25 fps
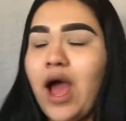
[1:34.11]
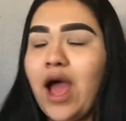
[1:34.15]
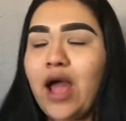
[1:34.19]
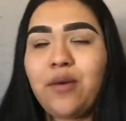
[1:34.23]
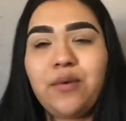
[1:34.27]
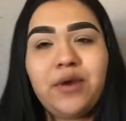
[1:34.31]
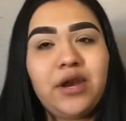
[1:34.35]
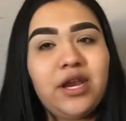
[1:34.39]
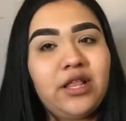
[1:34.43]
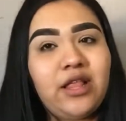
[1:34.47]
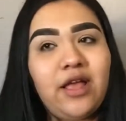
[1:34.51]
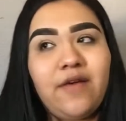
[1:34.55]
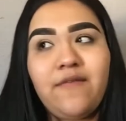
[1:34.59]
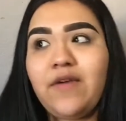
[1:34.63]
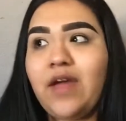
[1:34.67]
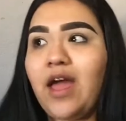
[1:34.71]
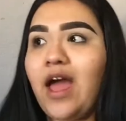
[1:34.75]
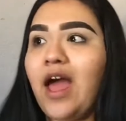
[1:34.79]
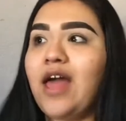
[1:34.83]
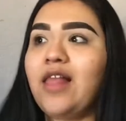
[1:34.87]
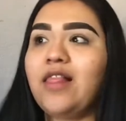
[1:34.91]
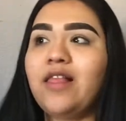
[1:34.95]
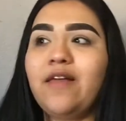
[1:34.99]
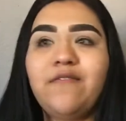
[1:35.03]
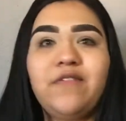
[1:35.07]
I already love it.
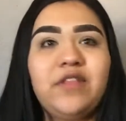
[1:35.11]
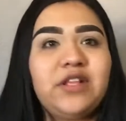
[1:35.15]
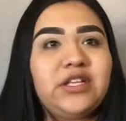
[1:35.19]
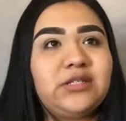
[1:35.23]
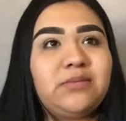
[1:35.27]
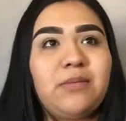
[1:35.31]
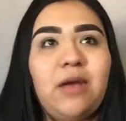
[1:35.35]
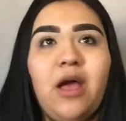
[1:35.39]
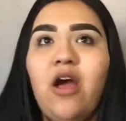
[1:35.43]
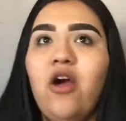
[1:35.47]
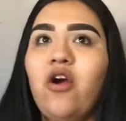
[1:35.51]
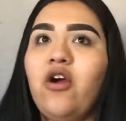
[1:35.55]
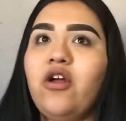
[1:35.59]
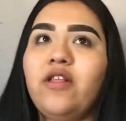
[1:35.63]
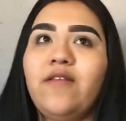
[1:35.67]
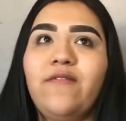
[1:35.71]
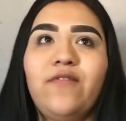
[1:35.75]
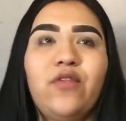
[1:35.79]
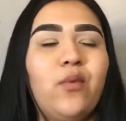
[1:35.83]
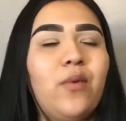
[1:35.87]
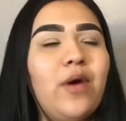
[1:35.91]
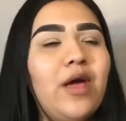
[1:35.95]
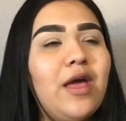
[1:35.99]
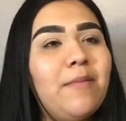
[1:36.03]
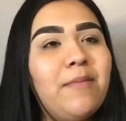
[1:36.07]
I love the smell. I love
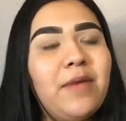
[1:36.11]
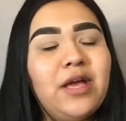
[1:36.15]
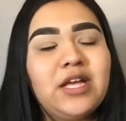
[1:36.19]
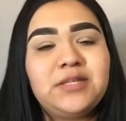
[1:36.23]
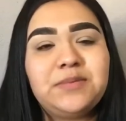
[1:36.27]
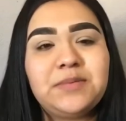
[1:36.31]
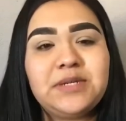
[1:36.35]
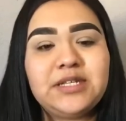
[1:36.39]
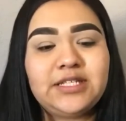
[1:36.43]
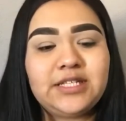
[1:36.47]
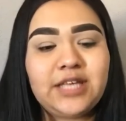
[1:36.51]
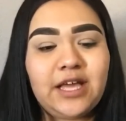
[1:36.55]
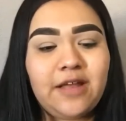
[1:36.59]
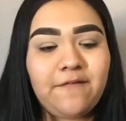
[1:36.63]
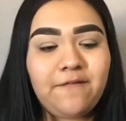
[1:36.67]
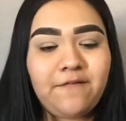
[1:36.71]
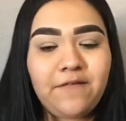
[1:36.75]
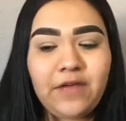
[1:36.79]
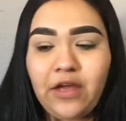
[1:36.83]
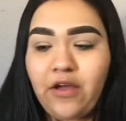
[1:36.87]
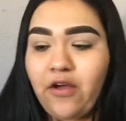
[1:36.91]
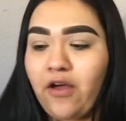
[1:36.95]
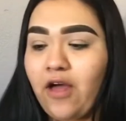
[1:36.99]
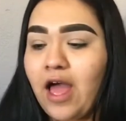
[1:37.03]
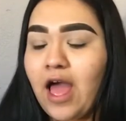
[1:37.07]
the way it makes my skin
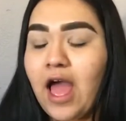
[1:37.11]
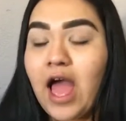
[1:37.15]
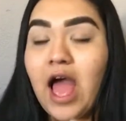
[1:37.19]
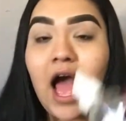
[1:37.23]
feel.